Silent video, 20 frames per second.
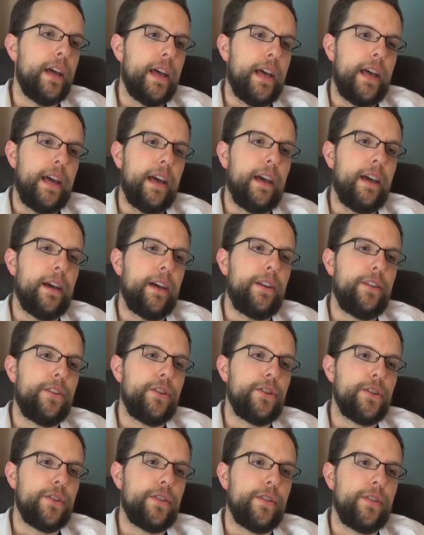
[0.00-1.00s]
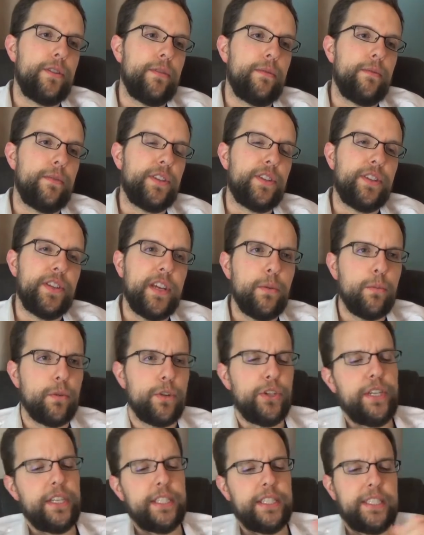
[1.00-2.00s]
And the scene where
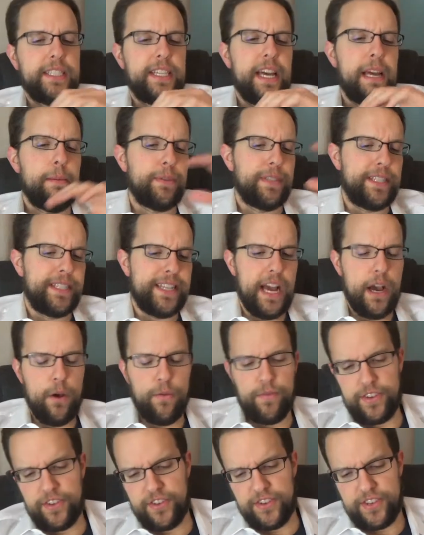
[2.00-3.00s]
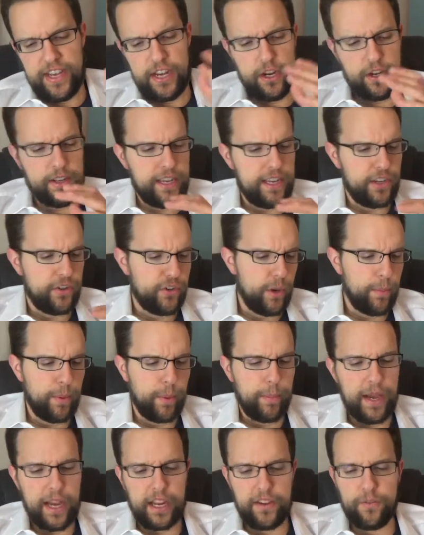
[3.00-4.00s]
she escapes down the staircase,
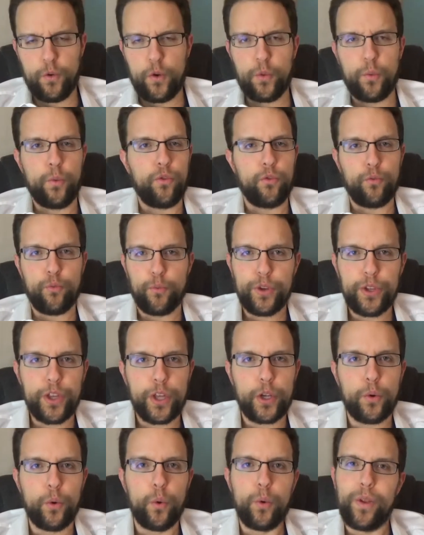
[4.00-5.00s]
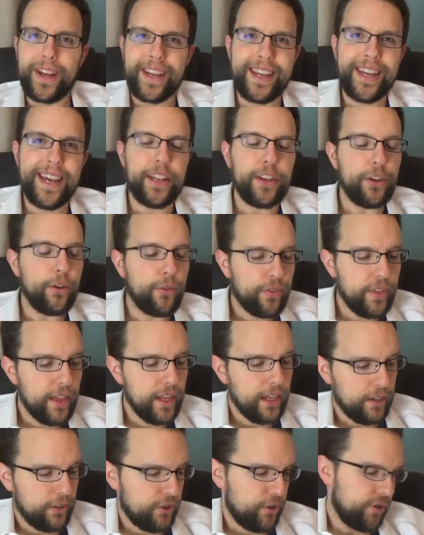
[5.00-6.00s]
jumping back and forth, was really cool. Again, you'd
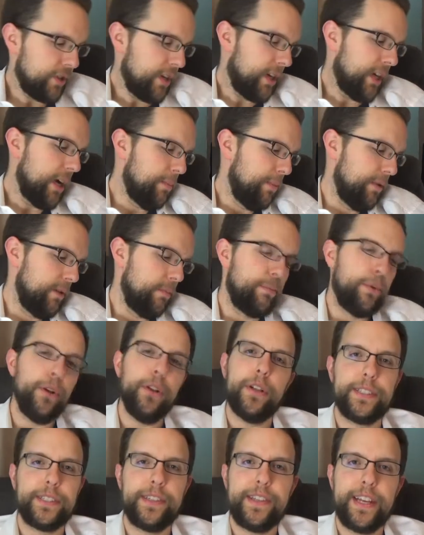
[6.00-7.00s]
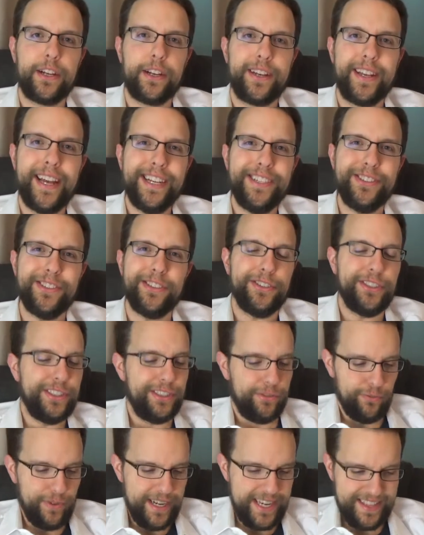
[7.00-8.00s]
think just a couple of bullets and they could catch her.
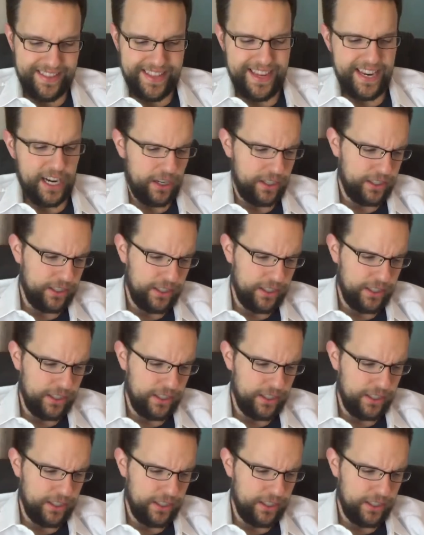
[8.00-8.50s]
She's right there.